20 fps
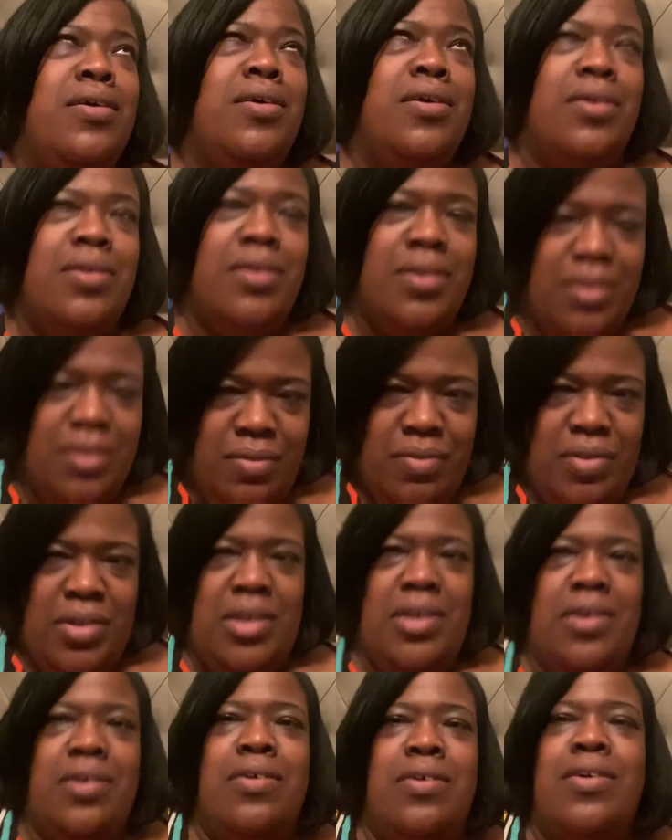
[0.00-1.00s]
another
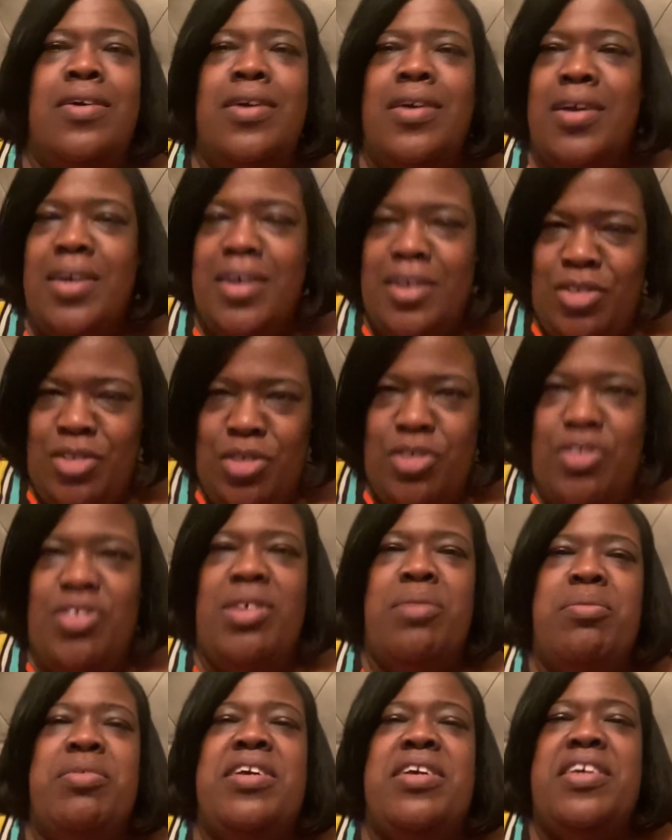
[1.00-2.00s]
video, I show
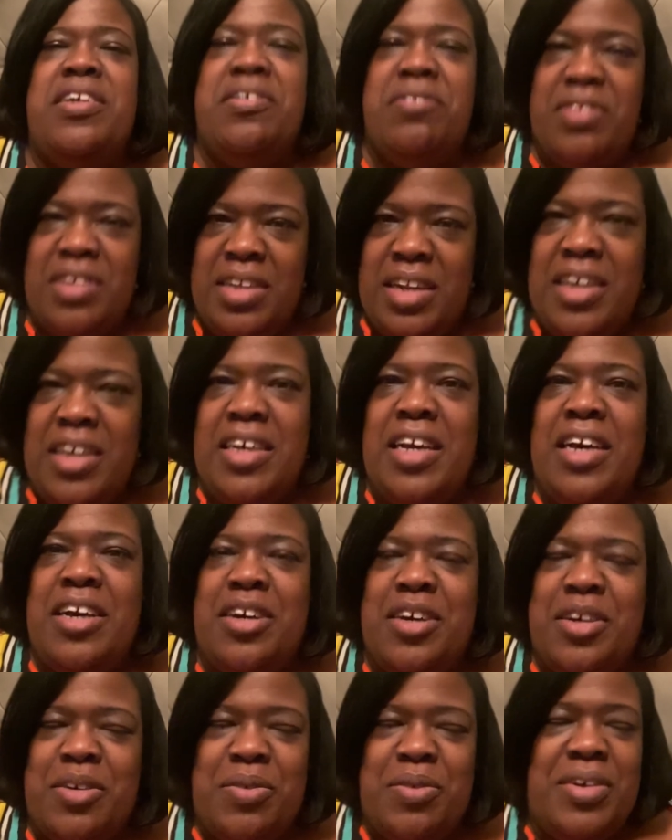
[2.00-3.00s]
some of the gifts that I got
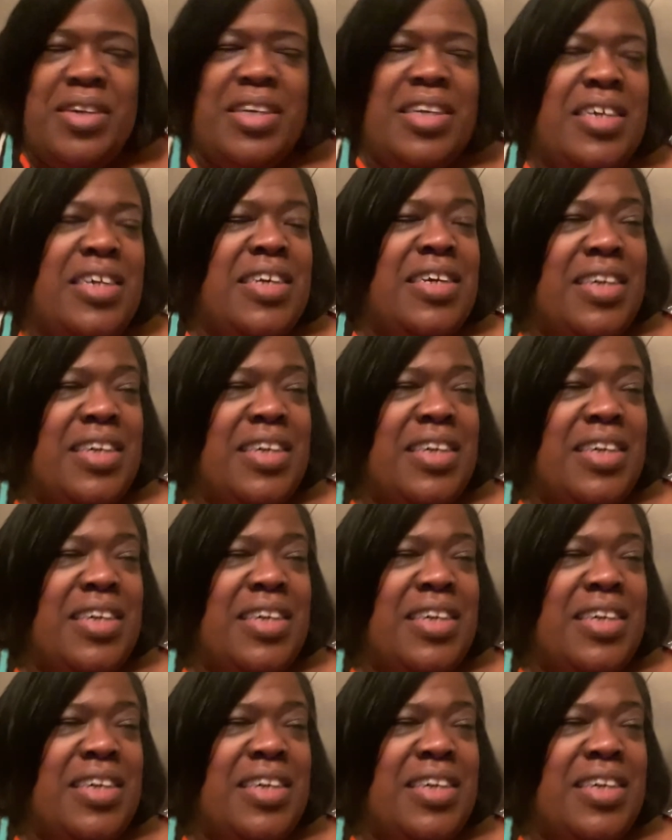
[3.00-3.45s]
already.